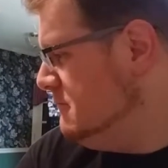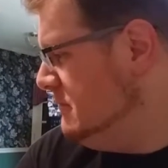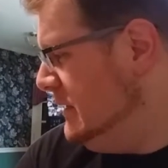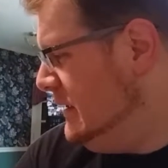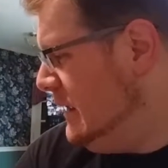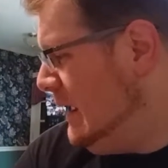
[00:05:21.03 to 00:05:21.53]

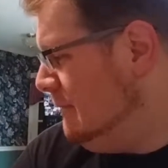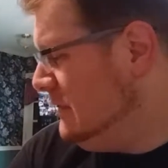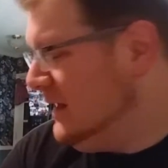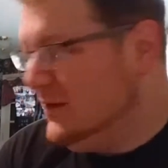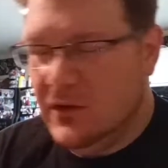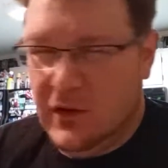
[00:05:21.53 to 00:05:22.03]
but I'm
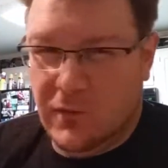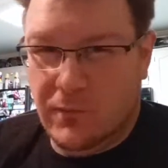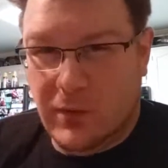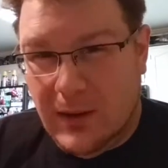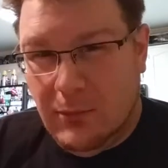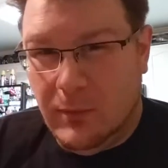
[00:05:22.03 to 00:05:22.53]
guessing it's
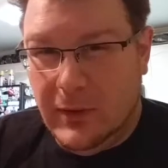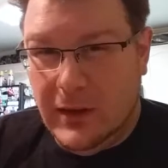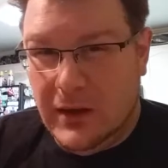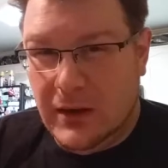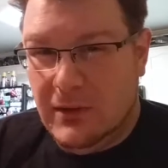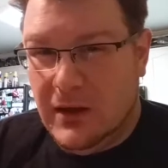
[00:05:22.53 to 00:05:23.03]
probably
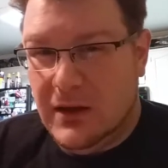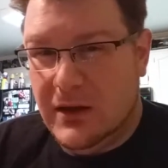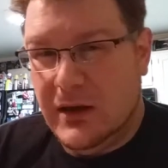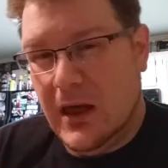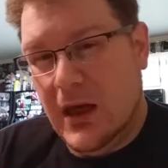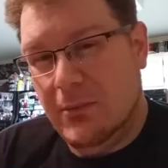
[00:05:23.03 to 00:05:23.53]
going to be
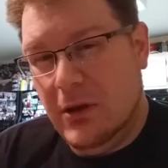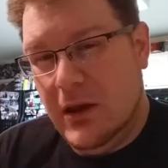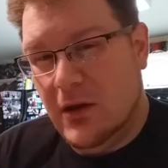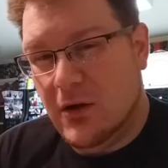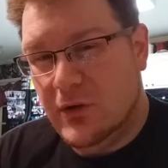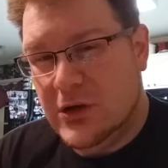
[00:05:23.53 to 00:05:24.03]
kind of
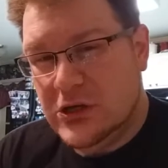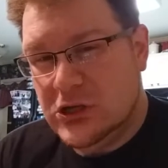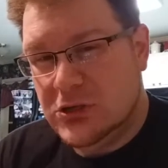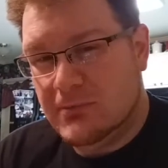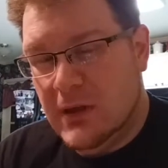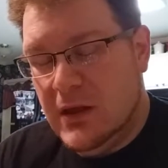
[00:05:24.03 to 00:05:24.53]
habanero-ish.